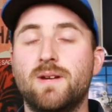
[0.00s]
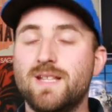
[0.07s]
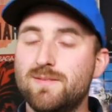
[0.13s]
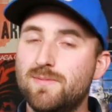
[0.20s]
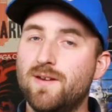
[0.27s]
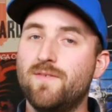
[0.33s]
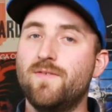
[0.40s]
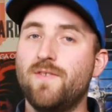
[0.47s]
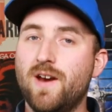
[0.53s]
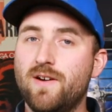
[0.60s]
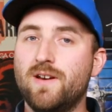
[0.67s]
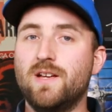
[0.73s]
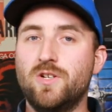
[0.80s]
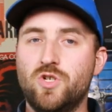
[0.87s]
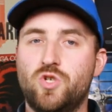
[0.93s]
but it's been a
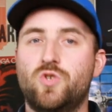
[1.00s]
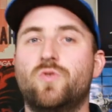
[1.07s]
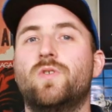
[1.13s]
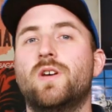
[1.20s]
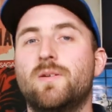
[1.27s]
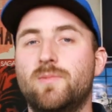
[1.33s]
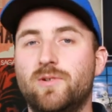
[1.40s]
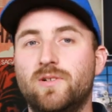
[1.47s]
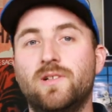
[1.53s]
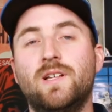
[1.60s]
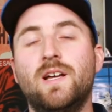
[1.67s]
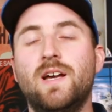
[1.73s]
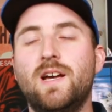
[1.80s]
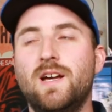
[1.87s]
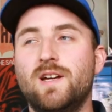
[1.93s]
very enjoyable
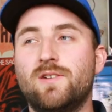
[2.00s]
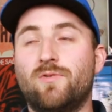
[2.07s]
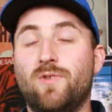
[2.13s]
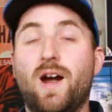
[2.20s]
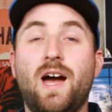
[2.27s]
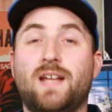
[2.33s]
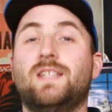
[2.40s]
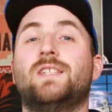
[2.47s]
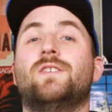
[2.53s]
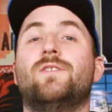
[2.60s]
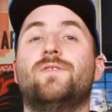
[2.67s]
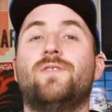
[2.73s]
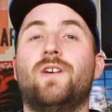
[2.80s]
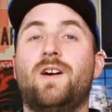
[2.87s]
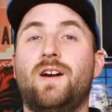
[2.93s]
ride
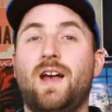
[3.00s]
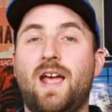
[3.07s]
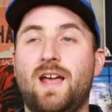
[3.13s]
so far.